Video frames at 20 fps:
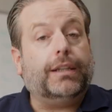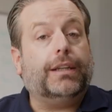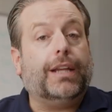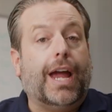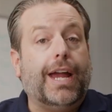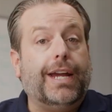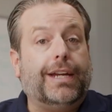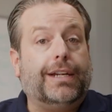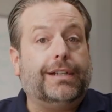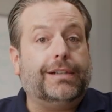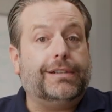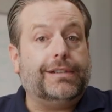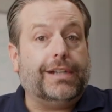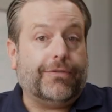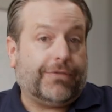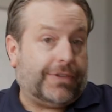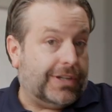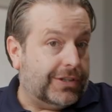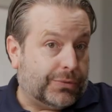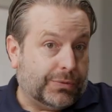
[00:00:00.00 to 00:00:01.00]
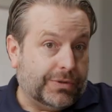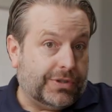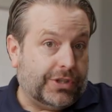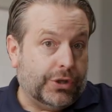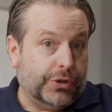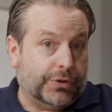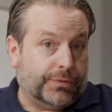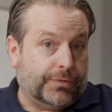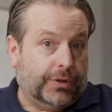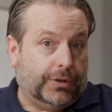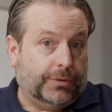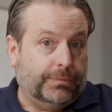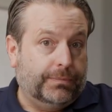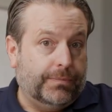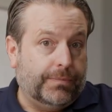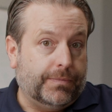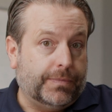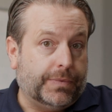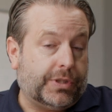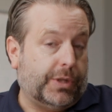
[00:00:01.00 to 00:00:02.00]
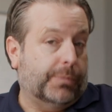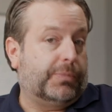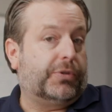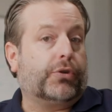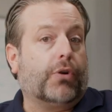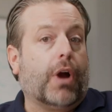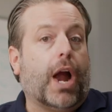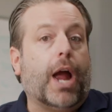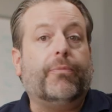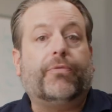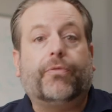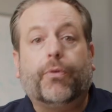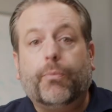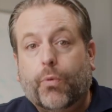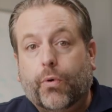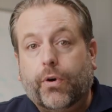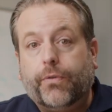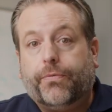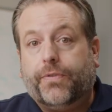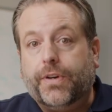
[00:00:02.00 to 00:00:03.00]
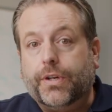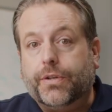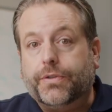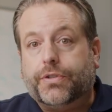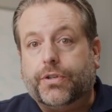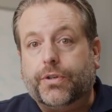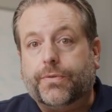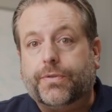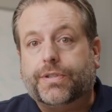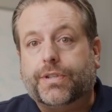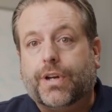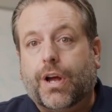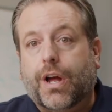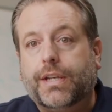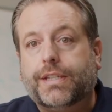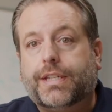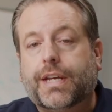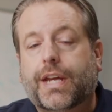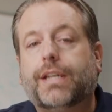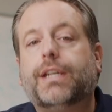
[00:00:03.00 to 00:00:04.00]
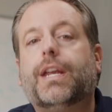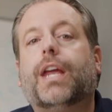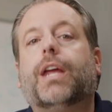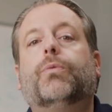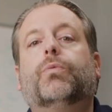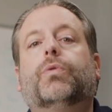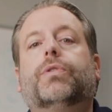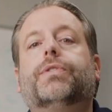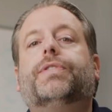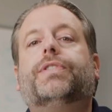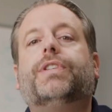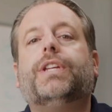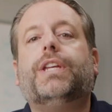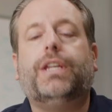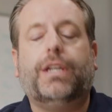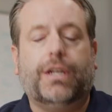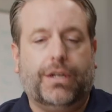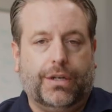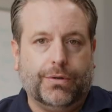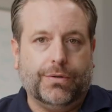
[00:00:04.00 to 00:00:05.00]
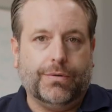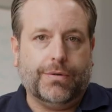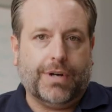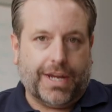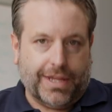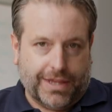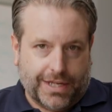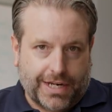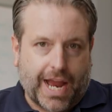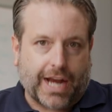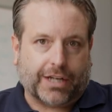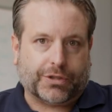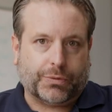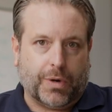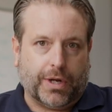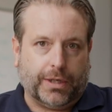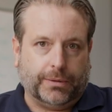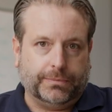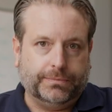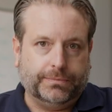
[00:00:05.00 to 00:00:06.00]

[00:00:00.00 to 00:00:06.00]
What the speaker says: like if this was useful. Subscribe for more field service content, and we'll see you in the next one.